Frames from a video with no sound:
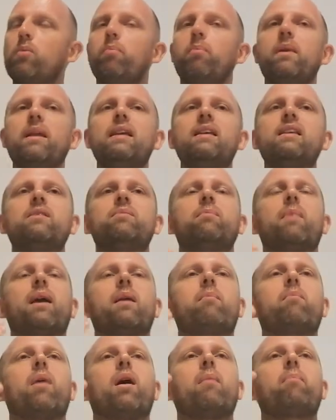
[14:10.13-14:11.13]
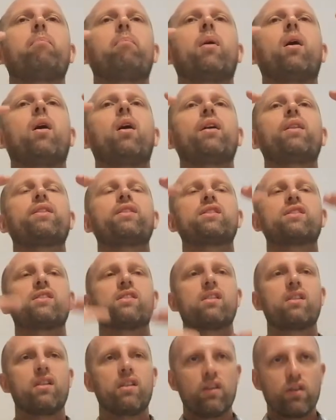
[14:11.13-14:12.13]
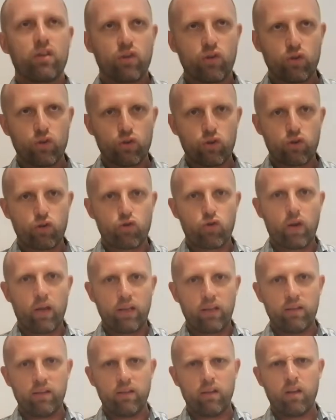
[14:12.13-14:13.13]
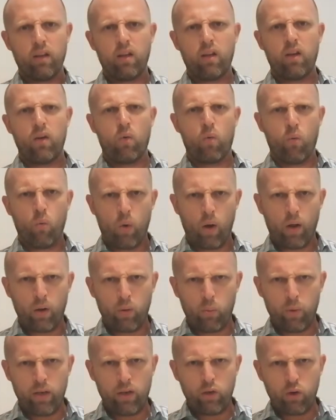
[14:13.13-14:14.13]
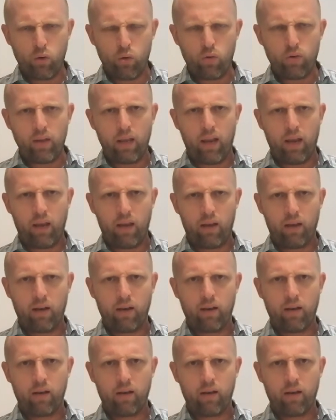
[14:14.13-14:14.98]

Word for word: Please make my paths straight. What do we do then?